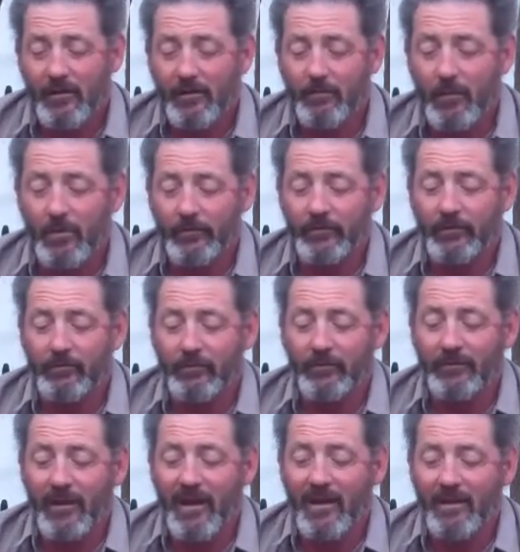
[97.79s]
the most to
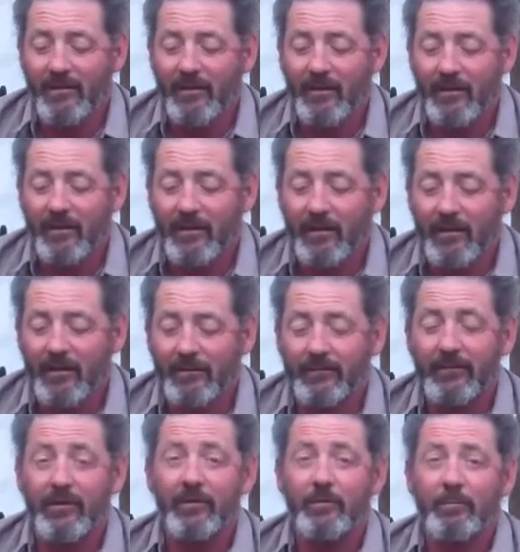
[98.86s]
resign in a
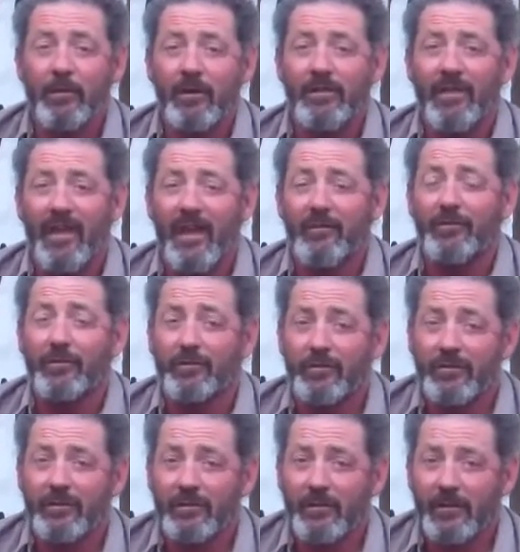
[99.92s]
single month ever